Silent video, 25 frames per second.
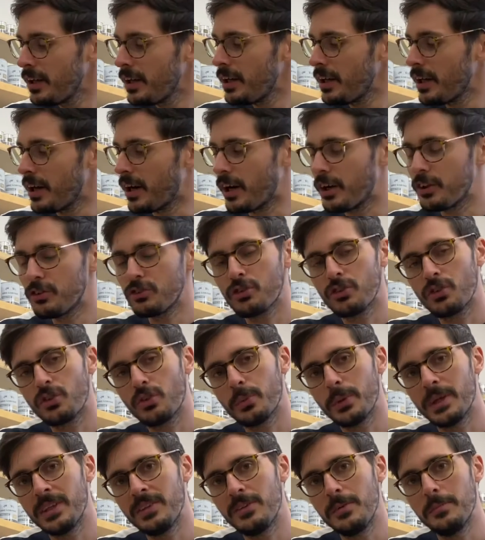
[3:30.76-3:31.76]

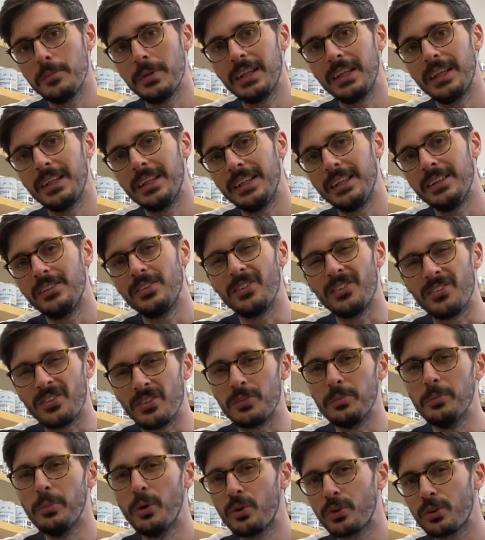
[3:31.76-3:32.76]
120 millilitres
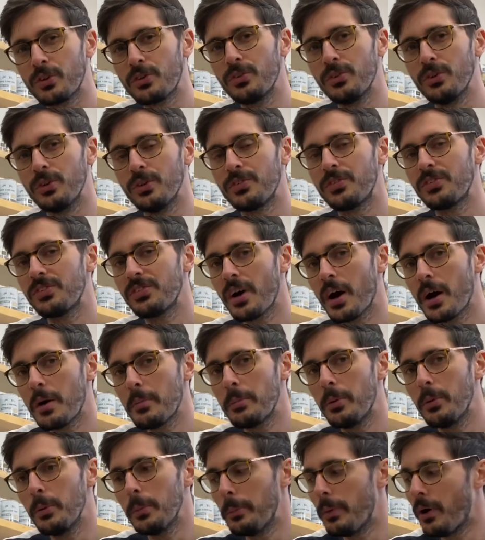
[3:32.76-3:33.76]
is more a sort of
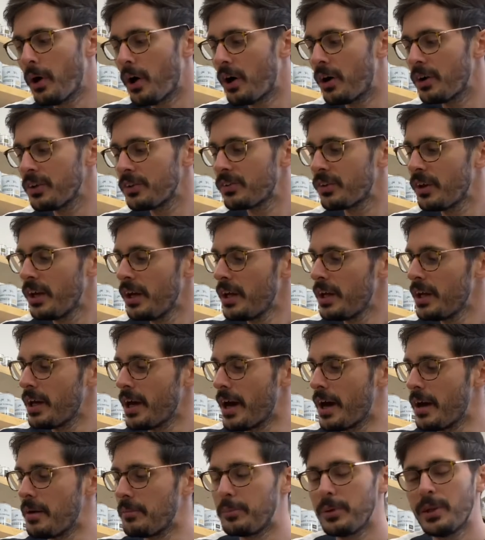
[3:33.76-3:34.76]
sample pot,
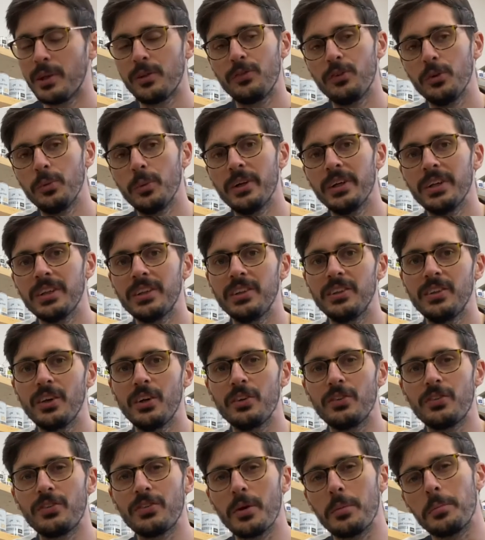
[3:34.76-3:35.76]
but if you're working
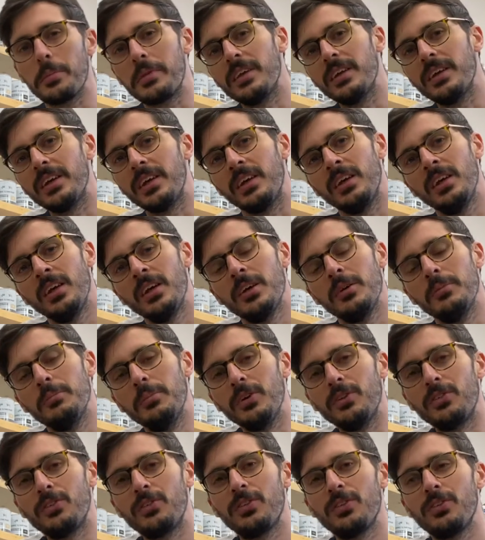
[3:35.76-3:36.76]
on something
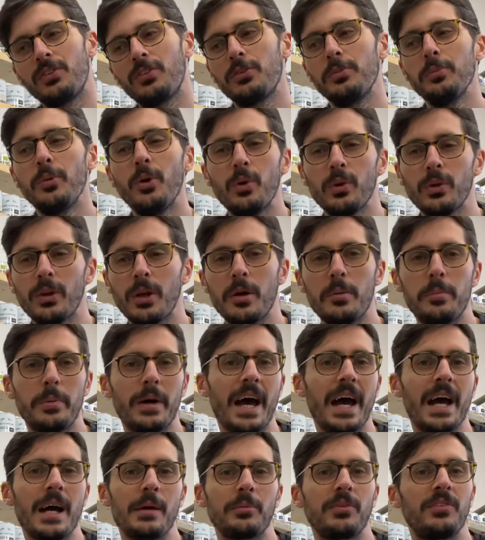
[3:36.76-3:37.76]
much smaller,
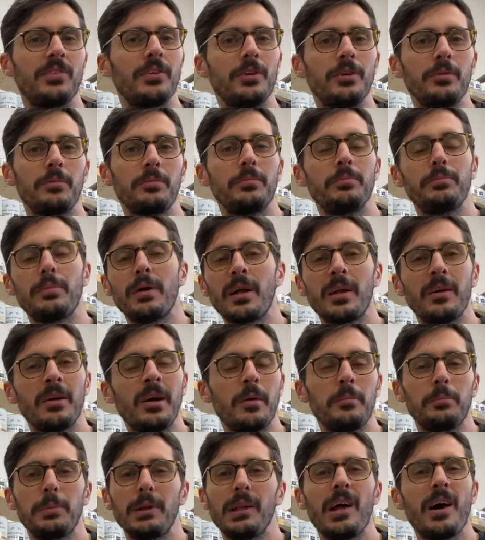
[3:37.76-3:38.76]
perhaps a
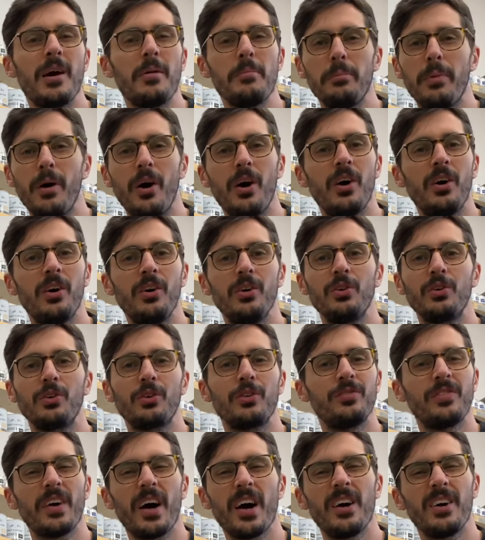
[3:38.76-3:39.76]
plant pot or
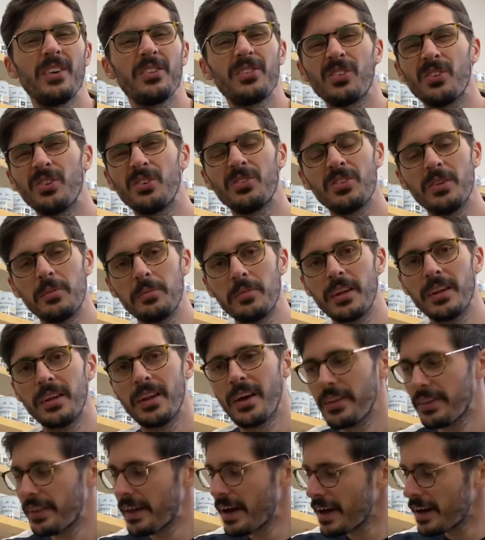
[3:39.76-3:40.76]
a vase or something
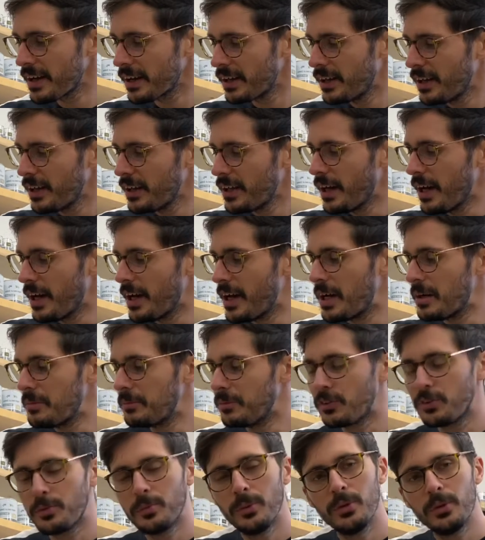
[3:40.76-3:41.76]
like that,
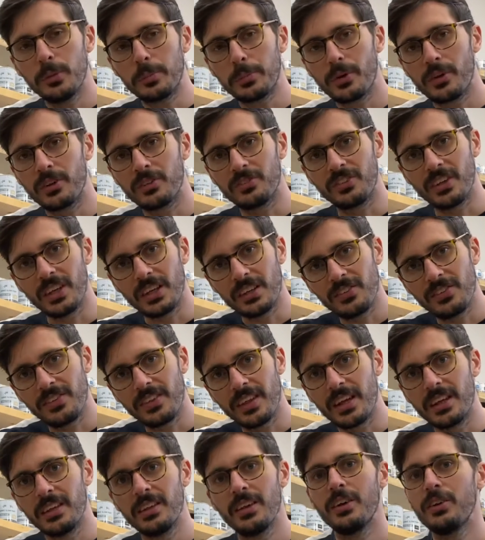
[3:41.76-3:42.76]
smaller projects,
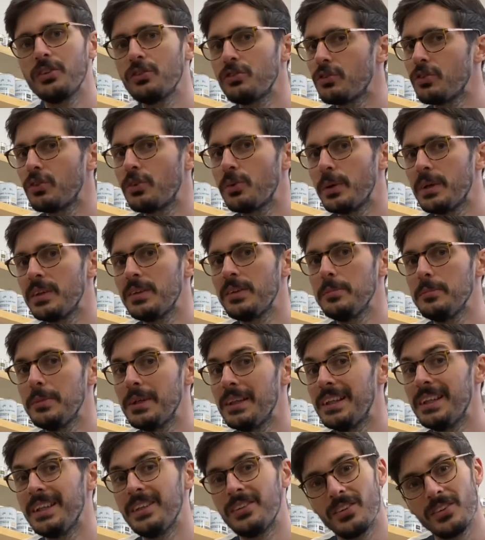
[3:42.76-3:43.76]
then 120
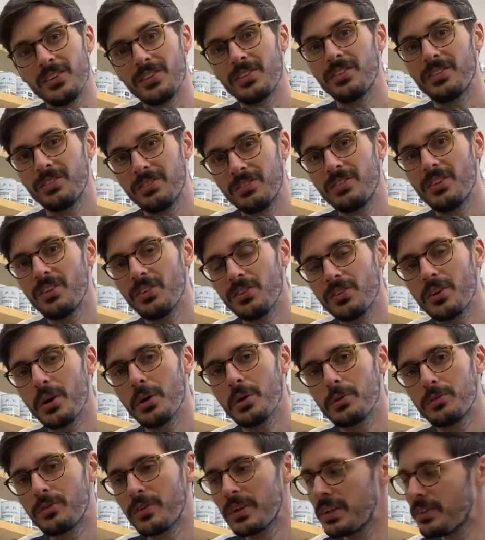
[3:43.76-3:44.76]
millilitres does
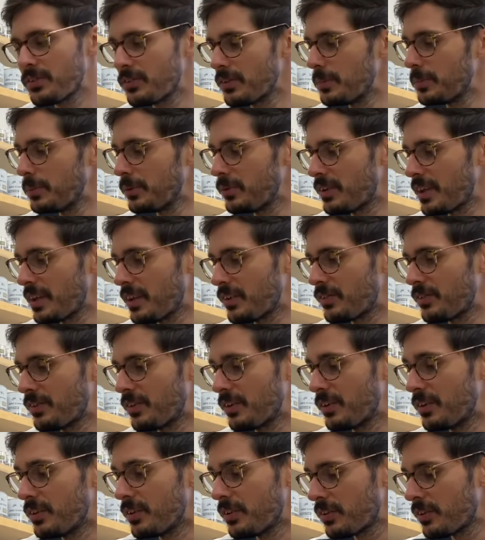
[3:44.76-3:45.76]
go a reasonable
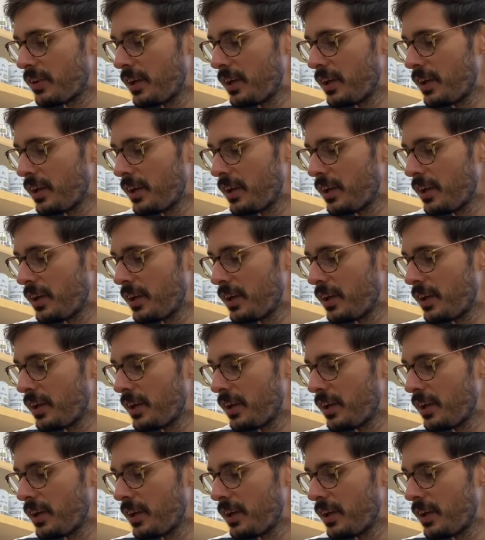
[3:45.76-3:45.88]
distance.